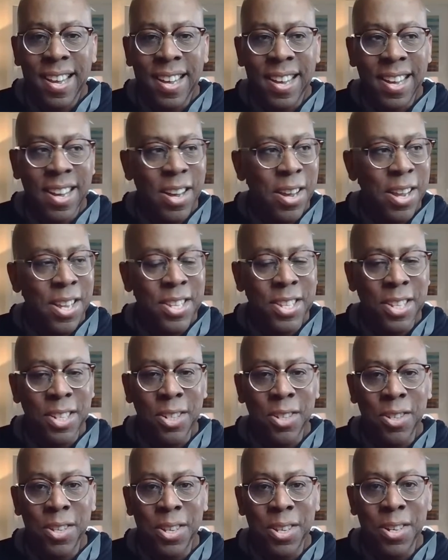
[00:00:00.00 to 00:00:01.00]
it's a
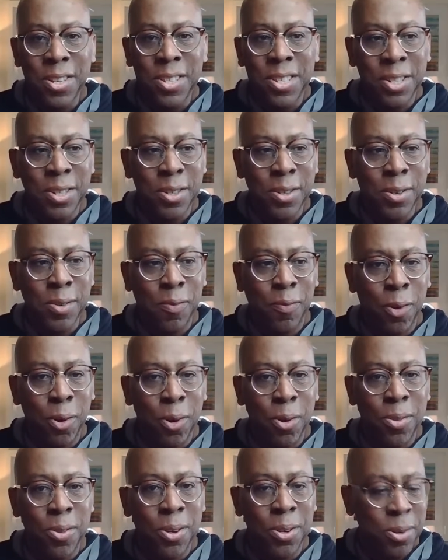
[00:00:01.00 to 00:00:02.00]
little, it's a little
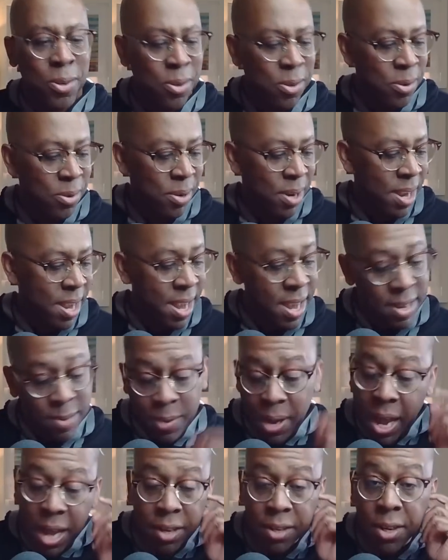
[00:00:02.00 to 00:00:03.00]
further.
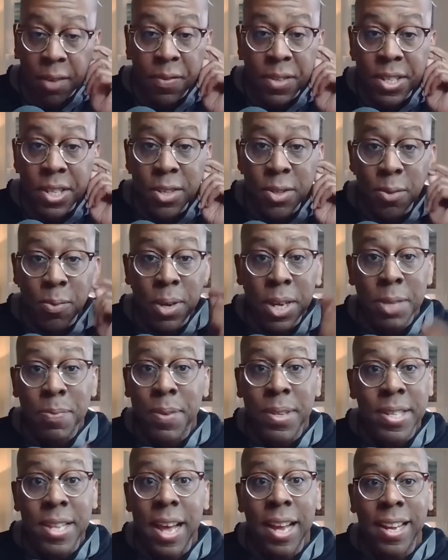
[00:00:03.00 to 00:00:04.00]
Well, I don't know if it's east or west,
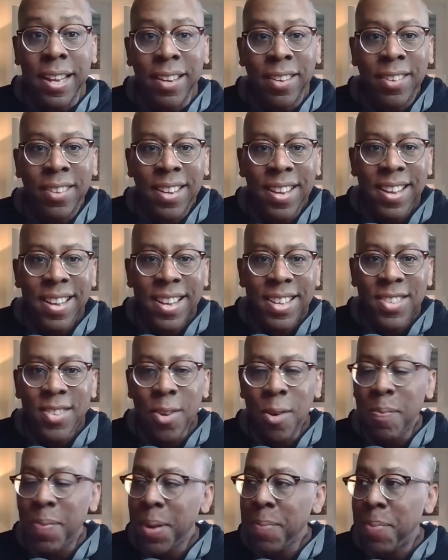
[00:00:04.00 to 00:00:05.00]
but it's not here.
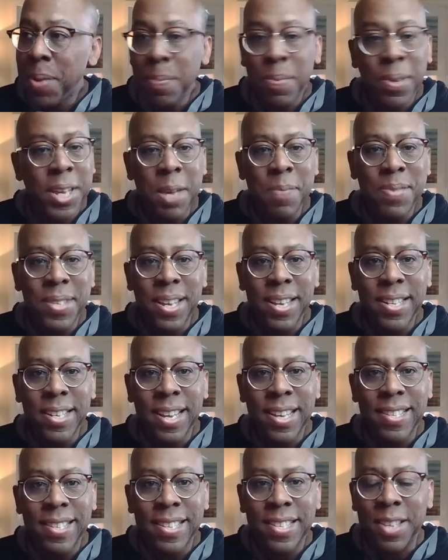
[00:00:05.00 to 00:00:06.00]
So, but people keep saying
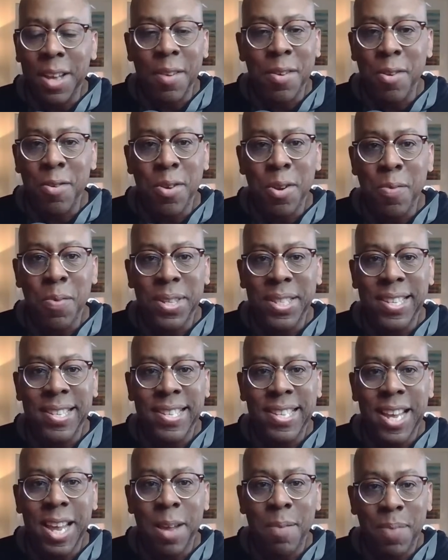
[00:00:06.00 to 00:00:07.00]
Destin, so I don't know what to
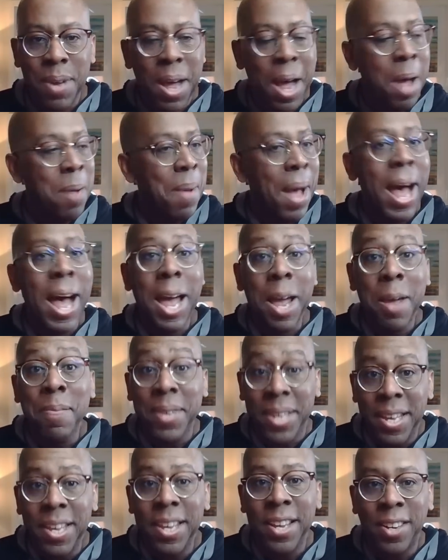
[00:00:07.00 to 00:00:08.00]
say. But I'm
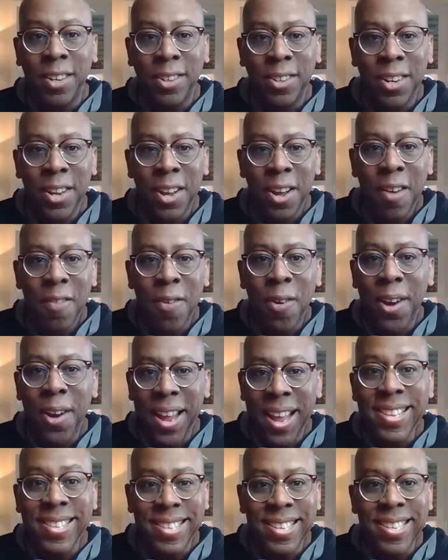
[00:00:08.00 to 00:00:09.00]
here for
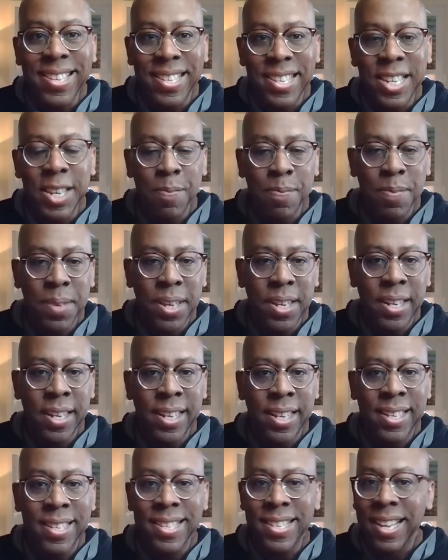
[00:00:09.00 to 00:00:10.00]
SEC
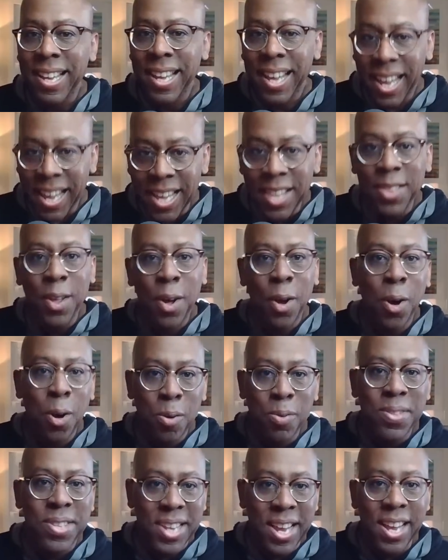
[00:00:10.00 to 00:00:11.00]
meetings in the
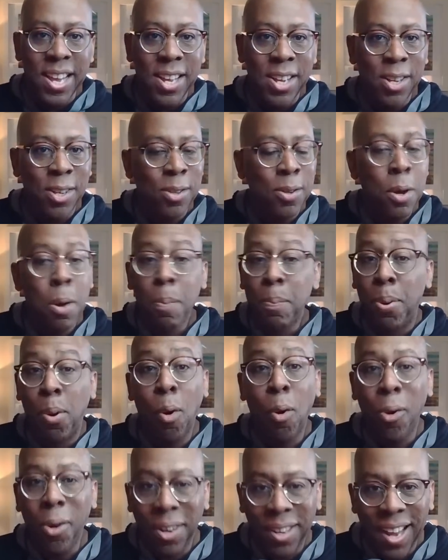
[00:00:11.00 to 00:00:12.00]
hotel,
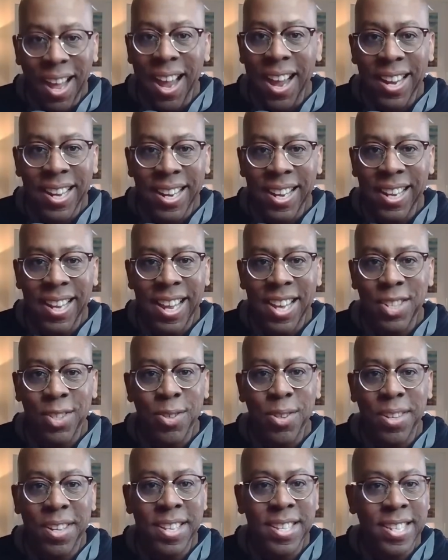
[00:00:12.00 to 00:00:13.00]
poor lighting, as
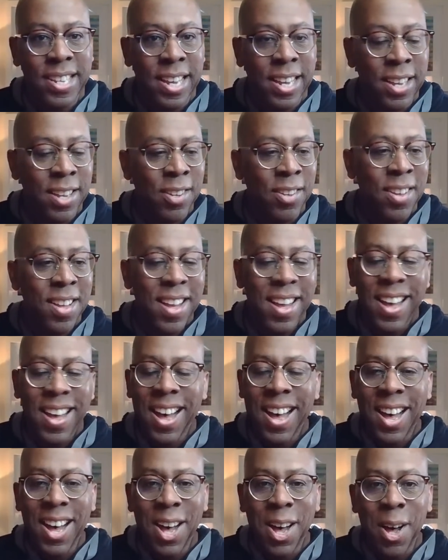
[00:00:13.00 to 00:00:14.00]
you can tell.
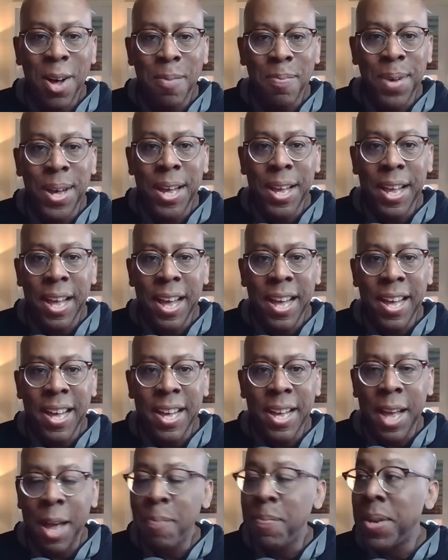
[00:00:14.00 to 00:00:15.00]
But
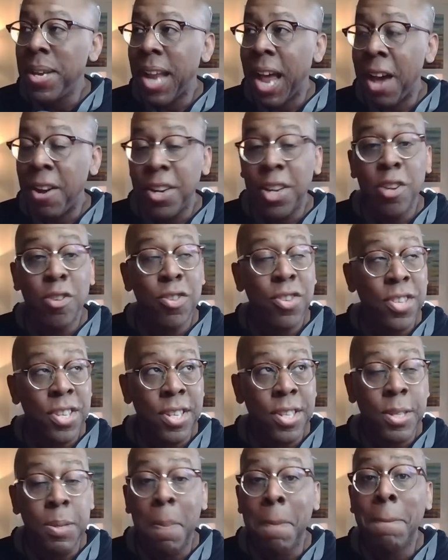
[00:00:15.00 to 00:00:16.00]
have been out here
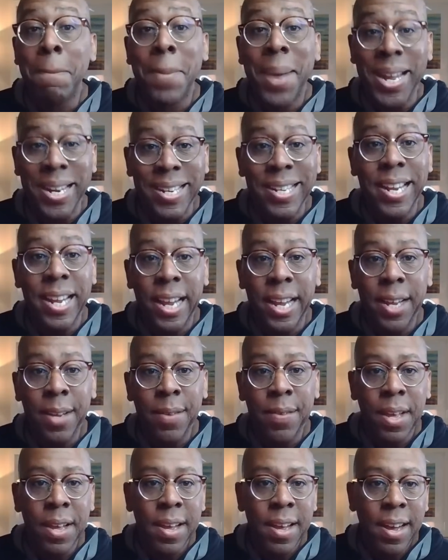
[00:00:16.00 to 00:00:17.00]
since
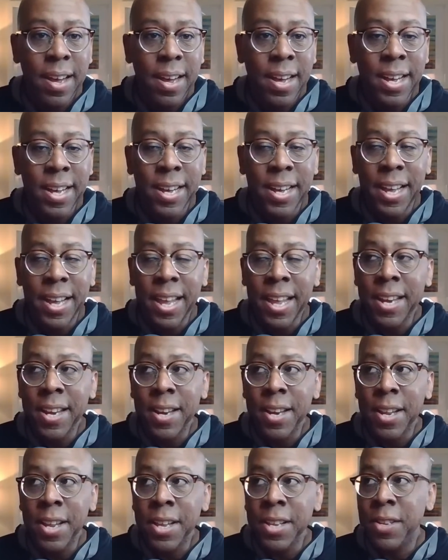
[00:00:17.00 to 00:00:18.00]
Monday,
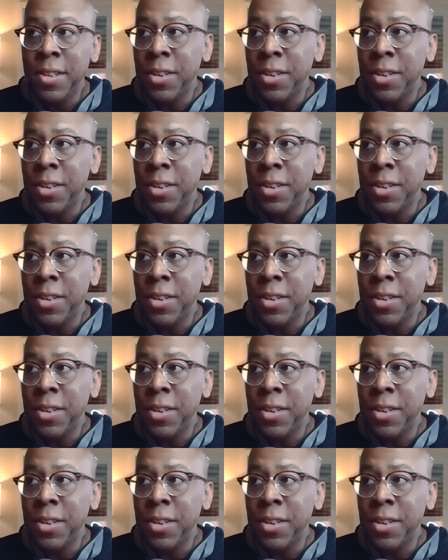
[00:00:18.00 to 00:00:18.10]
and